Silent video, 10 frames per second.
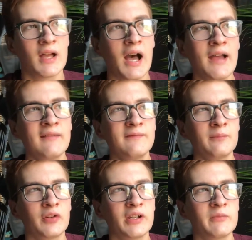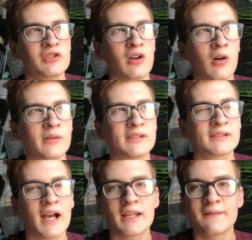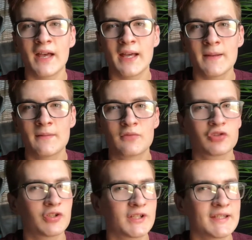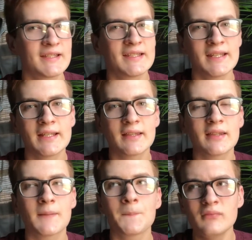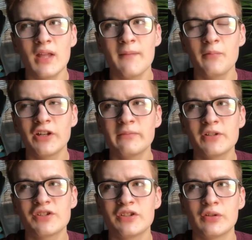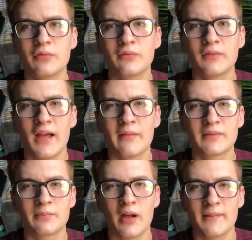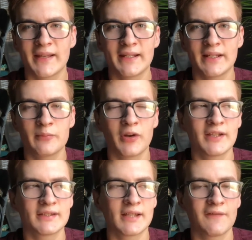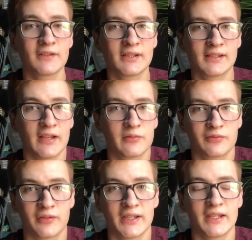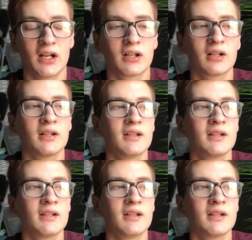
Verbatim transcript: I've pretty much always kind of had crooked teeth I pretty much knew I was probably gonna need braces ever since I was really young.